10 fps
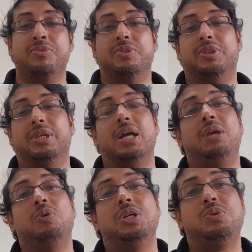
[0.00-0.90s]
Then you
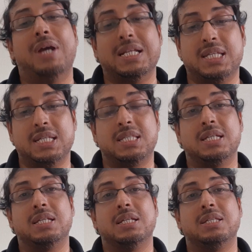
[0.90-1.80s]
need to assess
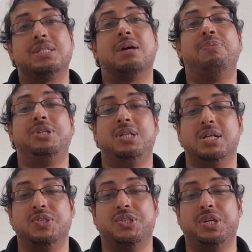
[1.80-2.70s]

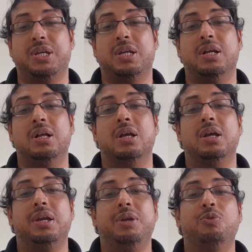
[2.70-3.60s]
sufficiency.
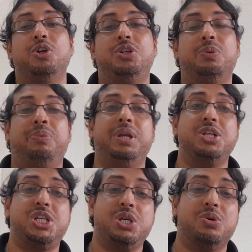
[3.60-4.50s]
You need to be
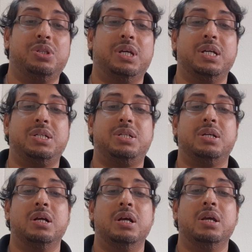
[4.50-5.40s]
sure that
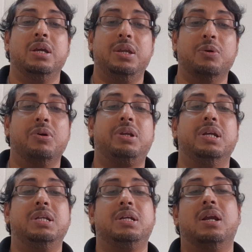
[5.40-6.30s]
your
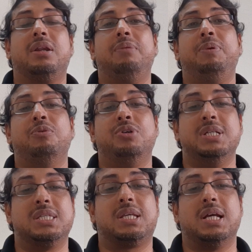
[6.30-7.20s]
critical review
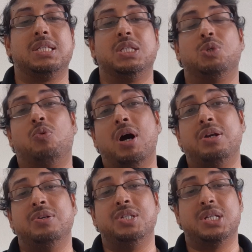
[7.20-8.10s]
discusses what
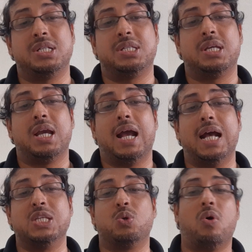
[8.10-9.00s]
research
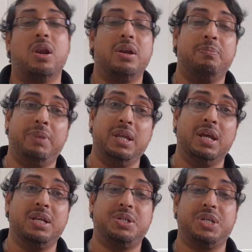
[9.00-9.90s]
has already been
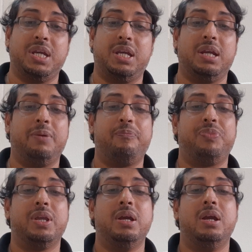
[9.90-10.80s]
undertaken
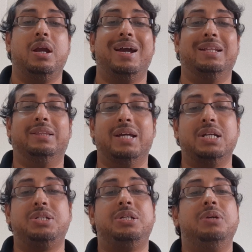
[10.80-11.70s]
and
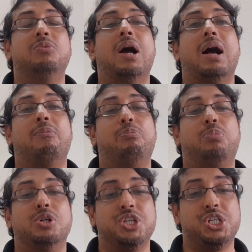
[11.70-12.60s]
that you have
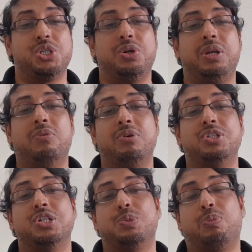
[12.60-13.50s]
positioned your
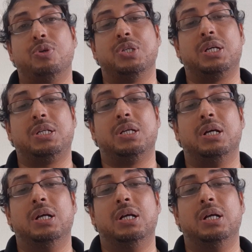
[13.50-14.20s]
research project